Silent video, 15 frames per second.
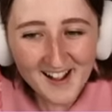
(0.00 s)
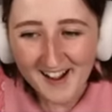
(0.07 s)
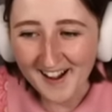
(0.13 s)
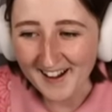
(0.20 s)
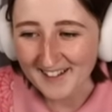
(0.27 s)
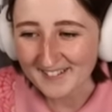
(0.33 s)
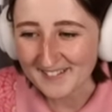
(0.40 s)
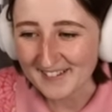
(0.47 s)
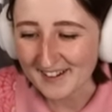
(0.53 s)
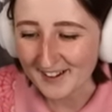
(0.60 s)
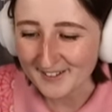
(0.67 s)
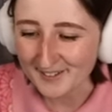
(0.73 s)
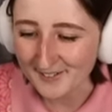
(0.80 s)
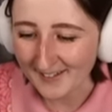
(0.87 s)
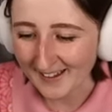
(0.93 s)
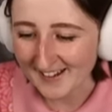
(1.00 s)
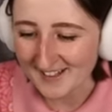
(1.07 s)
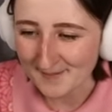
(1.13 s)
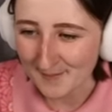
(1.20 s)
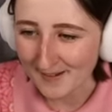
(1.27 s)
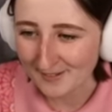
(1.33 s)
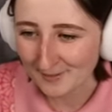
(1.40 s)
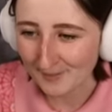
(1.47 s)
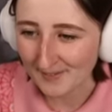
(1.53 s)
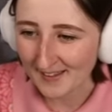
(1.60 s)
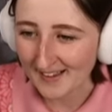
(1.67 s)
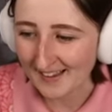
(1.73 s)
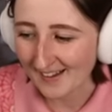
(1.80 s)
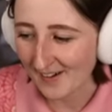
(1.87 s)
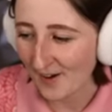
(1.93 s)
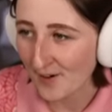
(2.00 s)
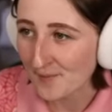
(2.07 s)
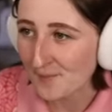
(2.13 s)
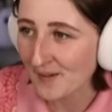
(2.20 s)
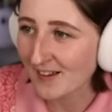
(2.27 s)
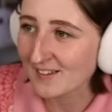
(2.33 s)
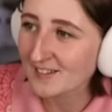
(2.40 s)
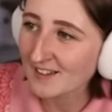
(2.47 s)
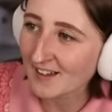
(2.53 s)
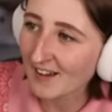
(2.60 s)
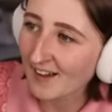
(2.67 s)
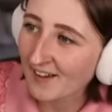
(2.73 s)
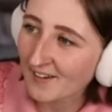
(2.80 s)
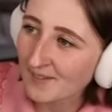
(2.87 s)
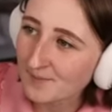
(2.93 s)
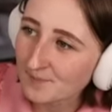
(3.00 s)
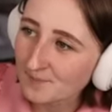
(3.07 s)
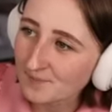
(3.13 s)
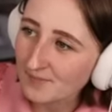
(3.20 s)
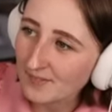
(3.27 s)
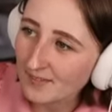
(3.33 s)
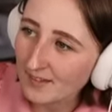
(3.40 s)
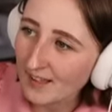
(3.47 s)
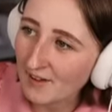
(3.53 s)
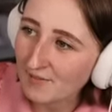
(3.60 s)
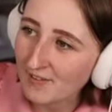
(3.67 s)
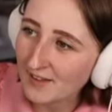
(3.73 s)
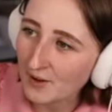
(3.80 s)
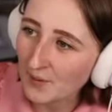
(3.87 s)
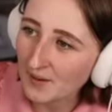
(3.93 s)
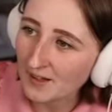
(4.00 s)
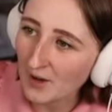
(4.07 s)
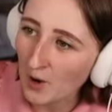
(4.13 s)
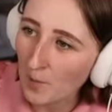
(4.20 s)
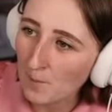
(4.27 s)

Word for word: um, it also kind of depends when they get home because um, if they don't get home